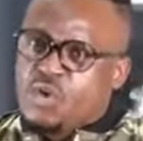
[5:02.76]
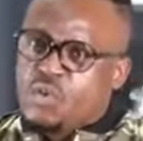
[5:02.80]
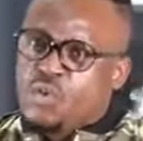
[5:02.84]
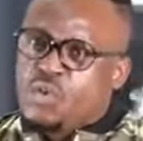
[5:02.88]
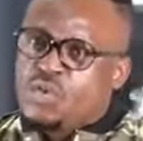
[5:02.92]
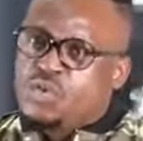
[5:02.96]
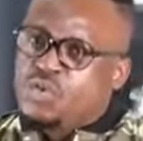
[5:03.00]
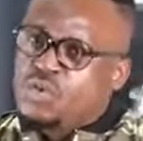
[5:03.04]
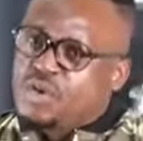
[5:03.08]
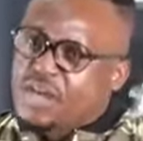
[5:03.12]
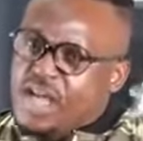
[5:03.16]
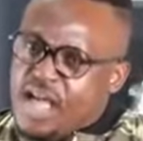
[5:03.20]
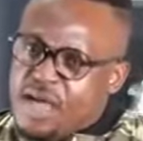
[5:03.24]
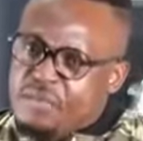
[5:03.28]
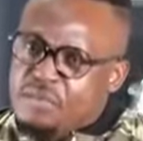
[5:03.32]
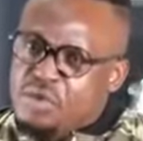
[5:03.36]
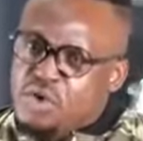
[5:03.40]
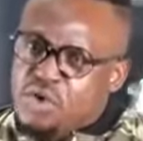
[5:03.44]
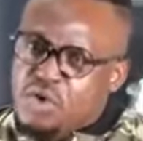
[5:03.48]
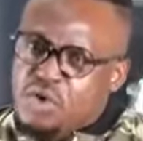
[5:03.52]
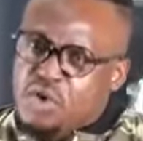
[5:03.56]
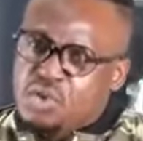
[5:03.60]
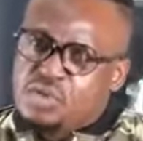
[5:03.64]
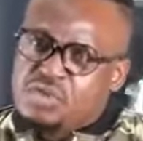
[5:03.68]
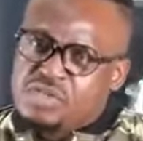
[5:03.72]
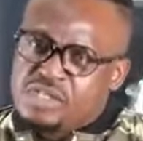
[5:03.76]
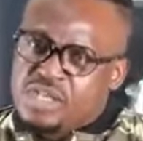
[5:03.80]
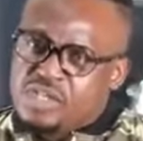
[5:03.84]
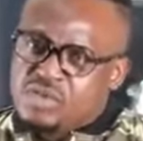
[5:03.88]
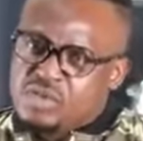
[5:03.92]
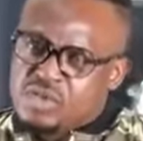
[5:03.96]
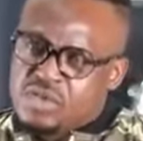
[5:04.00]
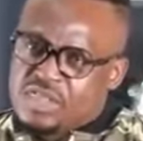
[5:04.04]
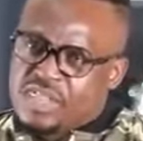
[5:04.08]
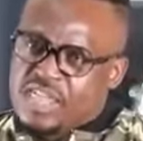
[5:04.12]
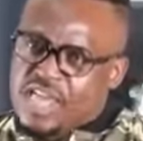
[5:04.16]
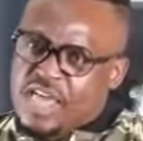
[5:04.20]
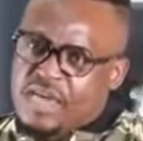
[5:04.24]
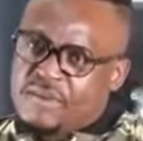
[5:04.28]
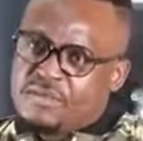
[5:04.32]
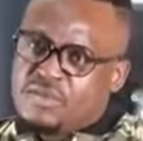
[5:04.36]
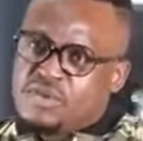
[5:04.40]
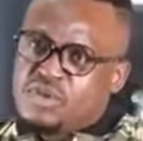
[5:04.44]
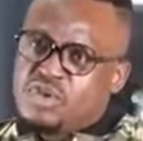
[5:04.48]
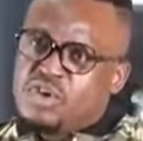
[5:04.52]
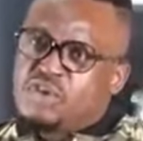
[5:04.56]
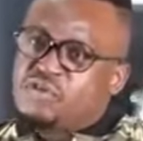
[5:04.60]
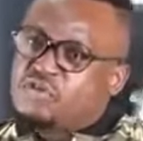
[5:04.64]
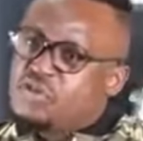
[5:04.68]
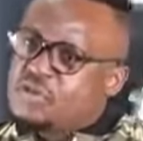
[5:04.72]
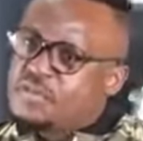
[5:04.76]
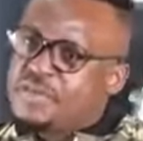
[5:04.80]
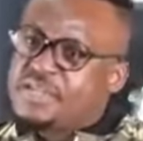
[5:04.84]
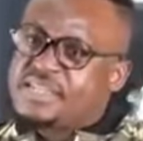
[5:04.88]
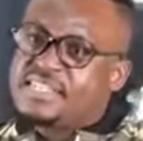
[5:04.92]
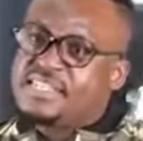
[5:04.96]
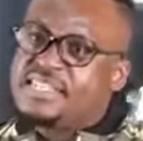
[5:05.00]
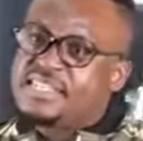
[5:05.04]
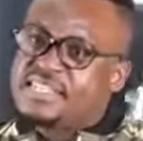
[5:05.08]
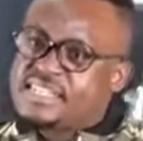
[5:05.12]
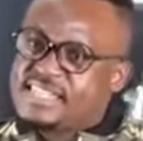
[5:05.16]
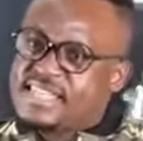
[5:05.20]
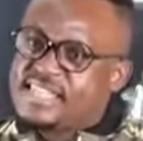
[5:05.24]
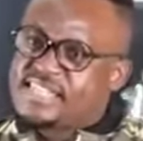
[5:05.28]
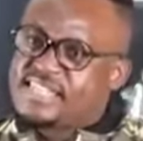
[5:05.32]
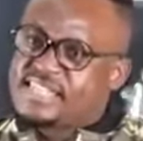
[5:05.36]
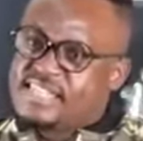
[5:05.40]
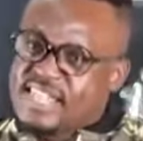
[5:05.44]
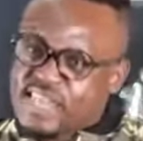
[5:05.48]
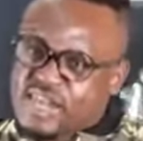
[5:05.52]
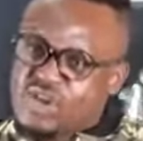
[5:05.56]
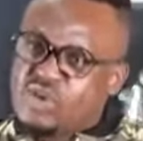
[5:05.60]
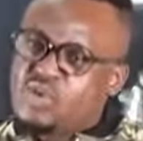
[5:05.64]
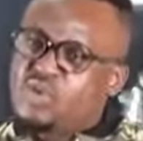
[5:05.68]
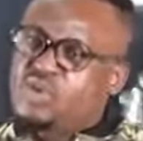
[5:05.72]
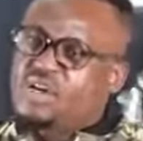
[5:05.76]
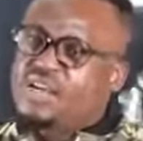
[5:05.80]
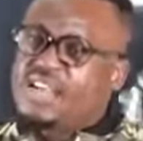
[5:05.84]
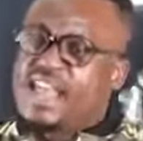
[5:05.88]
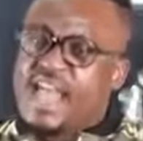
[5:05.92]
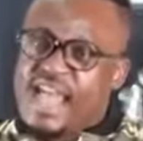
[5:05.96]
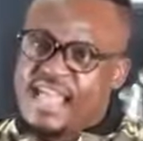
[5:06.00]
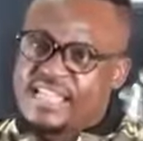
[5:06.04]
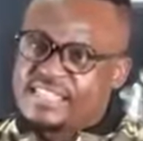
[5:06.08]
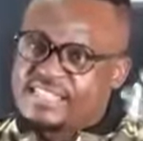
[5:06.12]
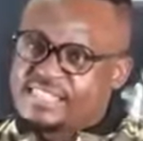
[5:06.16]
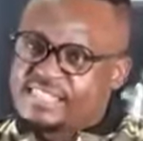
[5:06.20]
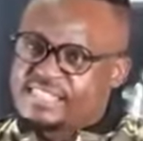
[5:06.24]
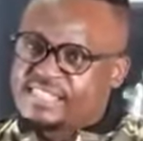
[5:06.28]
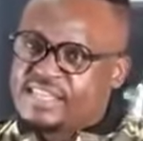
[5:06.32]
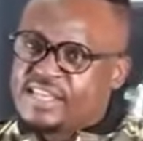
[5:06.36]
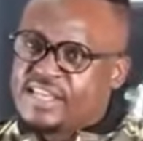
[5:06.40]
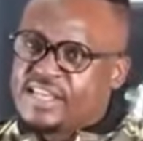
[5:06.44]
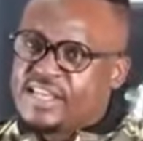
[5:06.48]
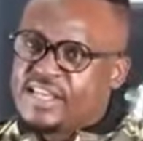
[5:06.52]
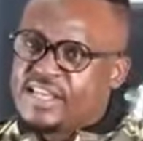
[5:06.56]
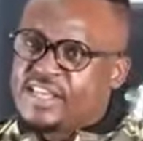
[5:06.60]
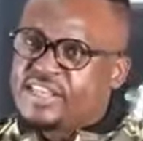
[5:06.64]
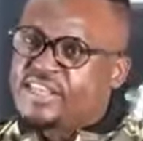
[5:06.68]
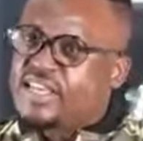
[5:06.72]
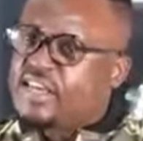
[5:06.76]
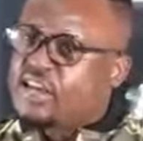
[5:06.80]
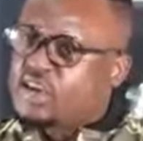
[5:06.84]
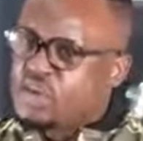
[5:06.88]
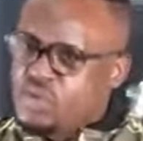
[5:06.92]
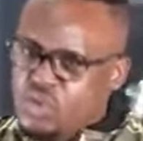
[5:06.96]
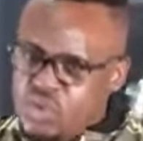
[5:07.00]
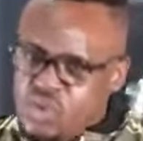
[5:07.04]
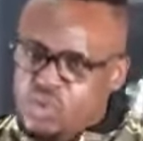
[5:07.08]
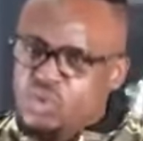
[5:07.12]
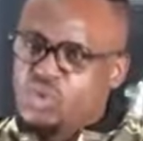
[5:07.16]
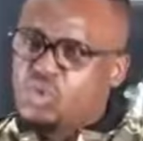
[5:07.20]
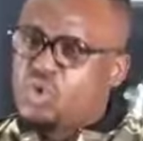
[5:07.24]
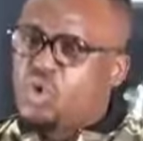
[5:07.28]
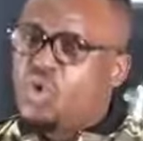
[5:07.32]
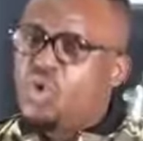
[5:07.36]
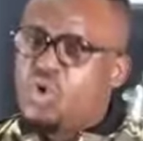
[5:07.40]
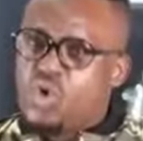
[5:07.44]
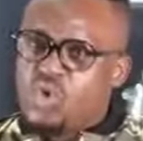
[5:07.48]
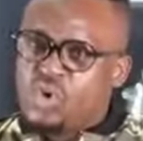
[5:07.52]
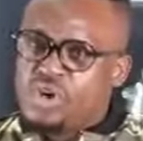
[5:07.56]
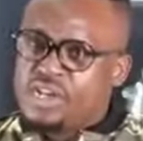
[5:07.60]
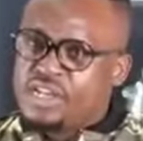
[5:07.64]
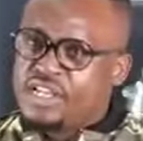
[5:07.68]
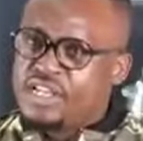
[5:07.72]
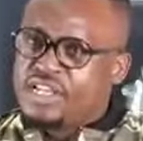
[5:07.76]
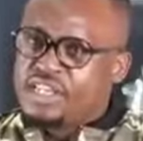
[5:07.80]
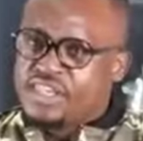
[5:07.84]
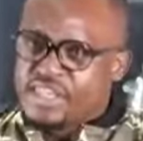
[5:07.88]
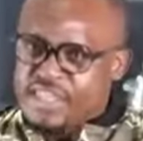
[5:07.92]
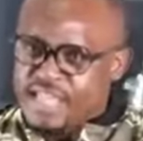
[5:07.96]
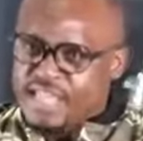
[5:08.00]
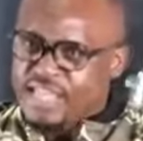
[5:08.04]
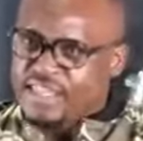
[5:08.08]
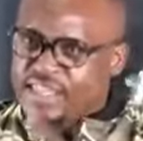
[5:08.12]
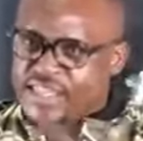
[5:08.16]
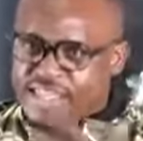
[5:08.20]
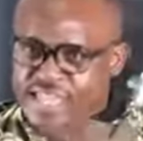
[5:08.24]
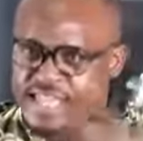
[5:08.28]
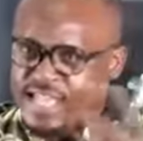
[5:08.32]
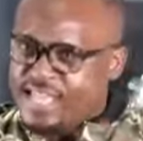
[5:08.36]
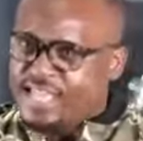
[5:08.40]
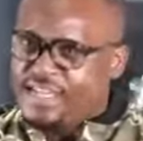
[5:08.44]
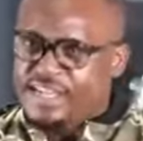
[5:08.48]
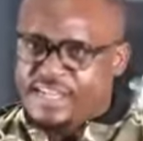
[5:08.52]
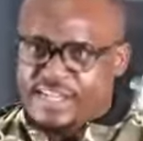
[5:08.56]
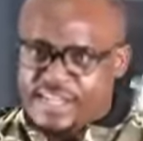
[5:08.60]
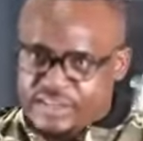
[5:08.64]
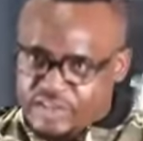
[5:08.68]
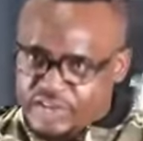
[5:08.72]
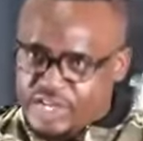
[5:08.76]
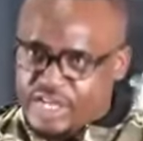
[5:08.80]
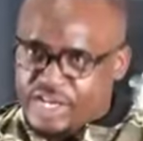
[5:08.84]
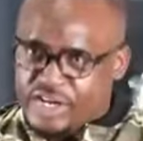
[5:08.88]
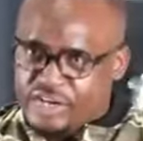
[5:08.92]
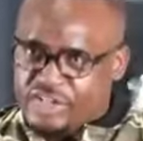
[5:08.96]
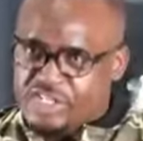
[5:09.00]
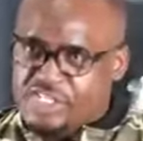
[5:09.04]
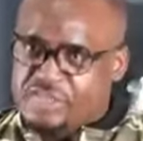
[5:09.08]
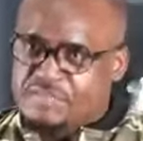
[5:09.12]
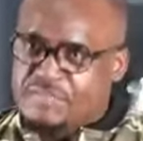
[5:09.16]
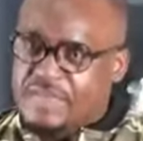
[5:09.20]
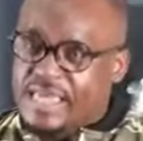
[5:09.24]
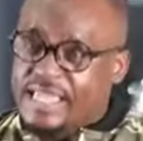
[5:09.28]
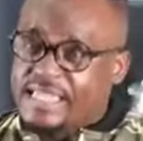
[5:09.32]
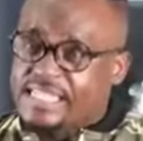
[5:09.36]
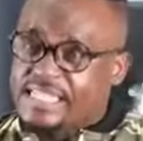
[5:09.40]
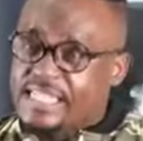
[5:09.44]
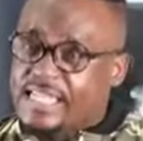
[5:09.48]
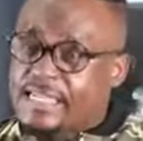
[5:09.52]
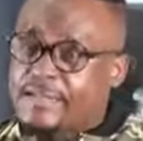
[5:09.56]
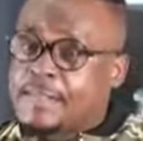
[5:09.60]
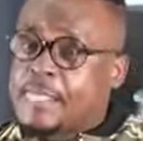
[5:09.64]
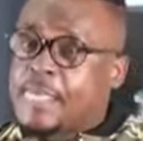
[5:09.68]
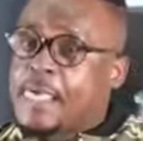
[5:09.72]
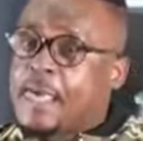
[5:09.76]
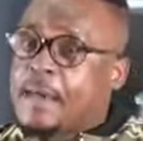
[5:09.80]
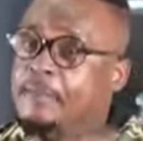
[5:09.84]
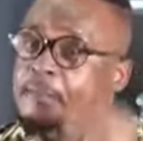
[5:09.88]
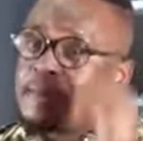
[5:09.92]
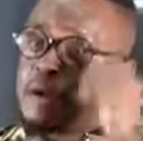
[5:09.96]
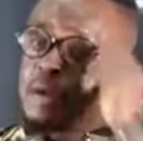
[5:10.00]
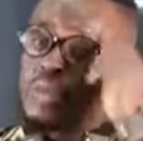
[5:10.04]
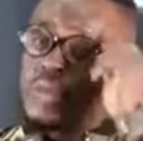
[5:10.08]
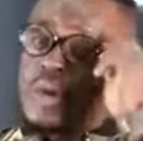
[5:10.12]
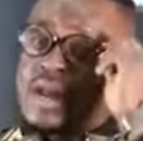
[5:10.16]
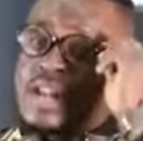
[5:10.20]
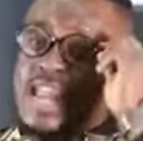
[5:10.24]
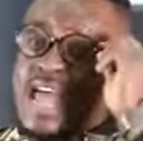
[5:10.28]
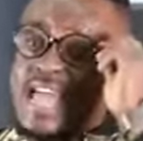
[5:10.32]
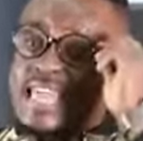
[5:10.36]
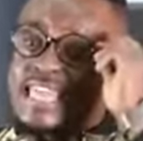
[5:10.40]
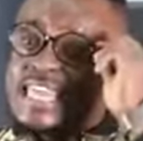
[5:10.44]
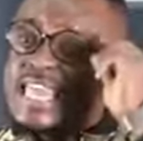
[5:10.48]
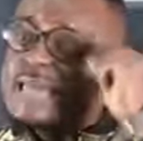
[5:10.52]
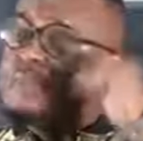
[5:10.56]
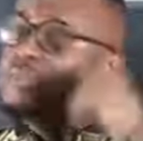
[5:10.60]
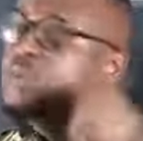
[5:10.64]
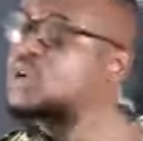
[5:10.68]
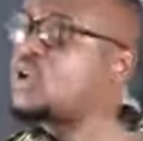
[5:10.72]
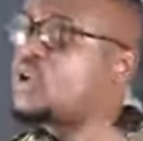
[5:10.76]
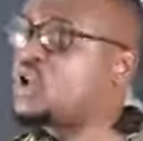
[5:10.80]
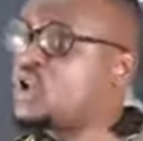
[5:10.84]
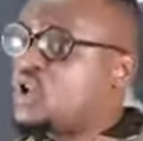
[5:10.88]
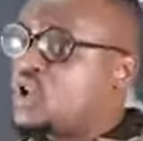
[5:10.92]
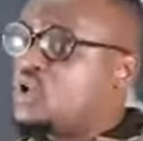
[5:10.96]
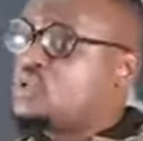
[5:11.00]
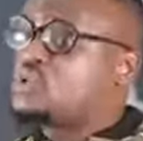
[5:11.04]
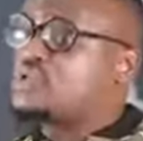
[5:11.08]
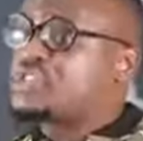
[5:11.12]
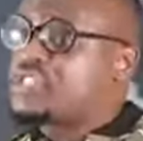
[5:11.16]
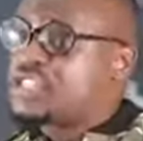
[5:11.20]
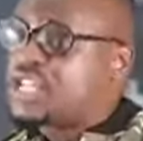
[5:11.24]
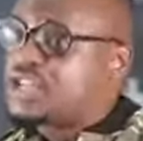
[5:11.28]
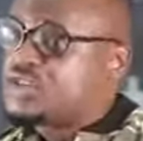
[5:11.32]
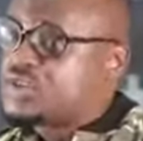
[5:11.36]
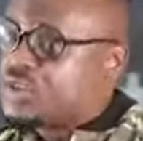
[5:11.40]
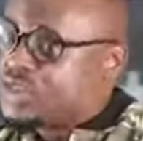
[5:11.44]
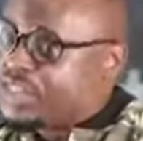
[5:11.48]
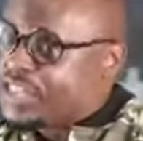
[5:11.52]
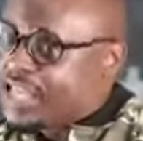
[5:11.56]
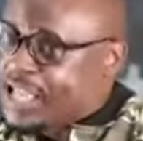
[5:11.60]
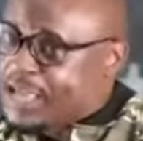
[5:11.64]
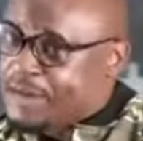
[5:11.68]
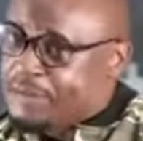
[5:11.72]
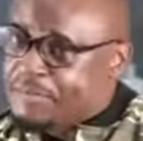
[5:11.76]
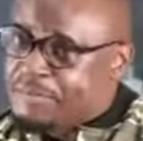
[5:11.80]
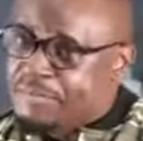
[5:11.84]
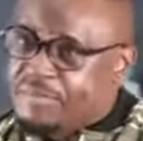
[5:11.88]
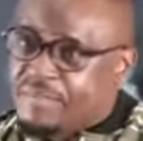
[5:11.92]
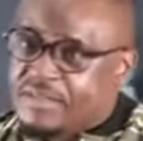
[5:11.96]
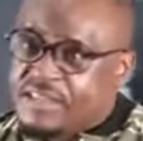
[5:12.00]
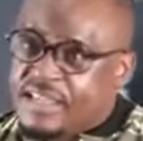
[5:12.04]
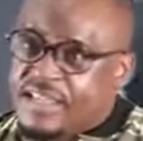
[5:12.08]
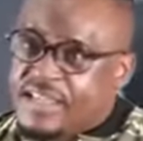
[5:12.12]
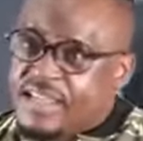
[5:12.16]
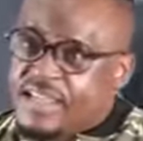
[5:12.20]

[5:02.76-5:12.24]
when you come closer to them, you know, from a distance, they look nice. They look holy. They are respected. But when I came closer to them,